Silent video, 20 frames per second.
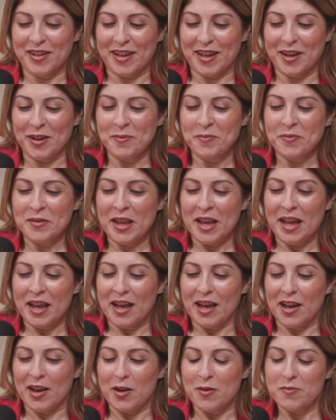Okay.
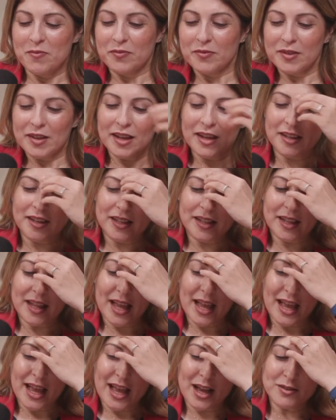And
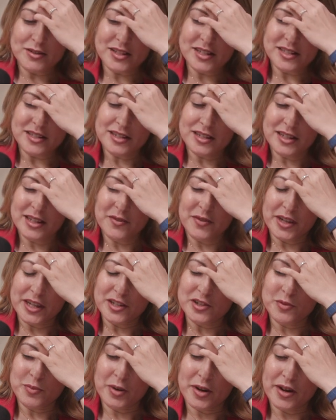how does living
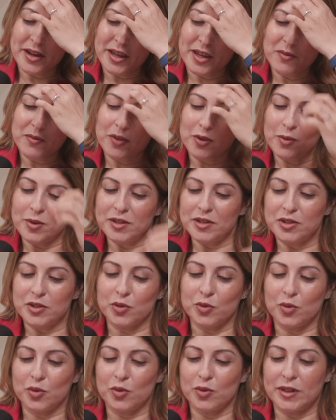in Dubai influence
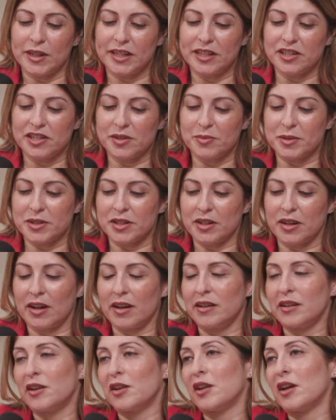your leadership
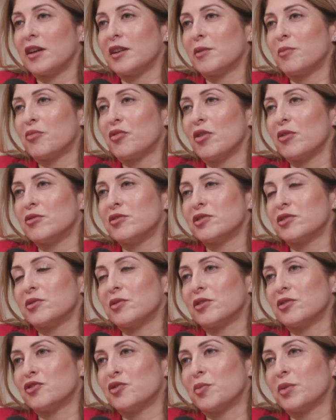style and approach to
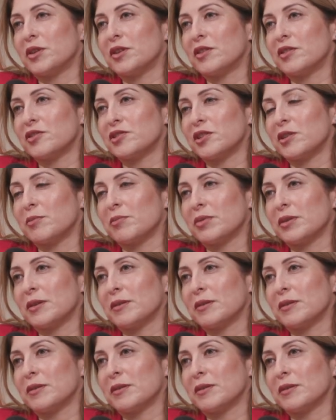entrepreneurship?